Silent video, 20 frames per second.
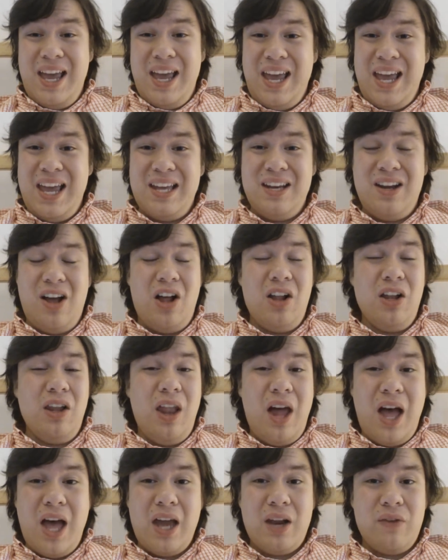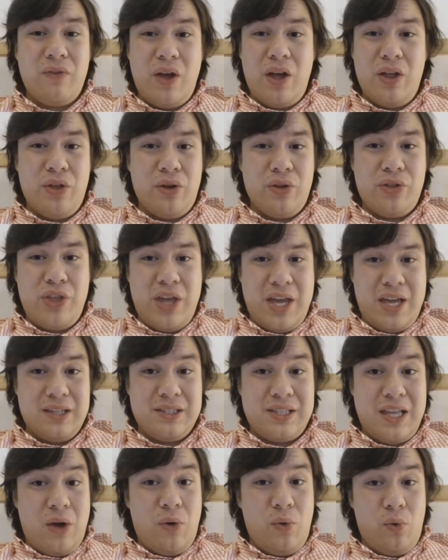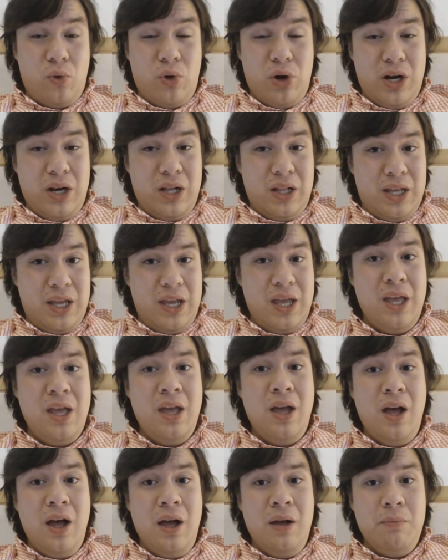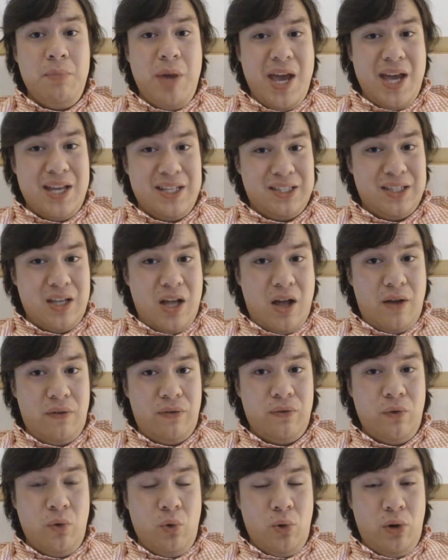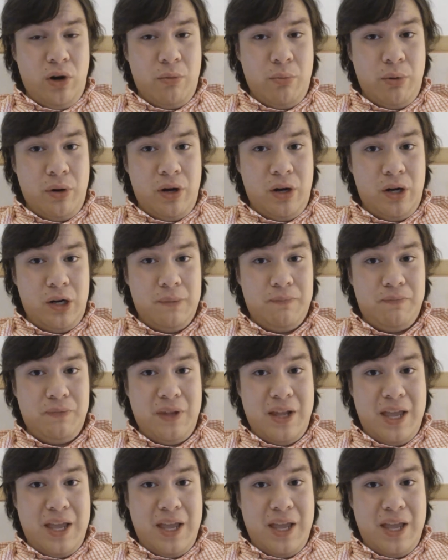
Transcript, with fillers: and a lot of other things that really piss off Norbert.